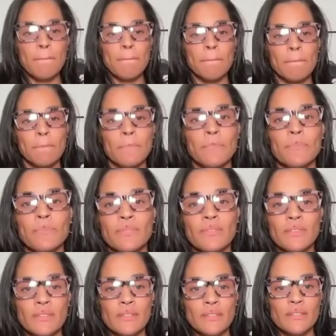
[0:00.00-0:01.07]

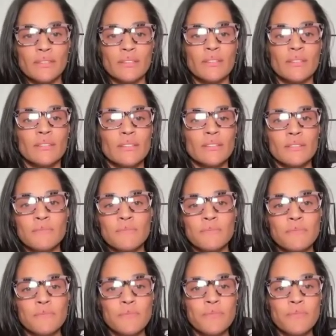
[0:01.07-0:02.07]
No words are spoken by the person on screen.